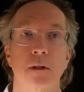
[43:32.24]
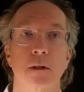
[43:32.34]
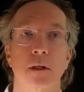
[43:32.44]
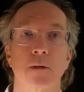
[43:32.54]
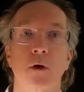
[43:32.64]

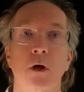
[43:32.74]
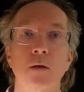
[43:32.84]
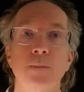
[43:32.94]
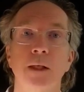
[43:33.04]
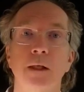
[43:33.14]
the
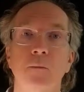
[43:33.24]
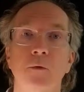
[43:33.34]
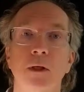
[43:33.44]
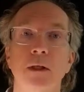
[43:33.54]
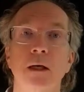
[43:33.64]
heart becomes
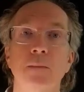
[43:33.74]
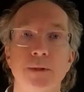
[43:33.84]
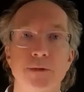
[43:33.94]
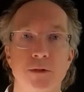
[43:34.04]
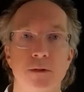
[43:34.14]
a
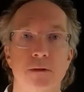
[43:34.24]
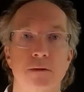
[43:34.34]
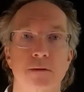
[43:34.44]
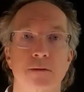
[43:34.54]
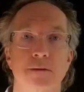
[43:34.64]
compass
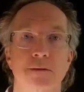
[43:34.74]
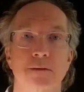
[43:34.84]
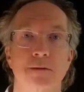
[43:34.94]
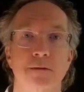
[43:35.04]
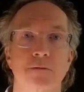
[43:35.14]

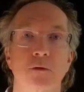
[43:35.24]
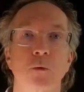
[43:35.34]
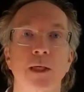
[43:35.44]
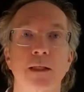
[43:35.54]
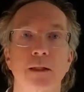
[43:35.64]
for
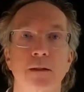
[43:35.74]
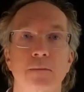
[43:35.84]
awakening.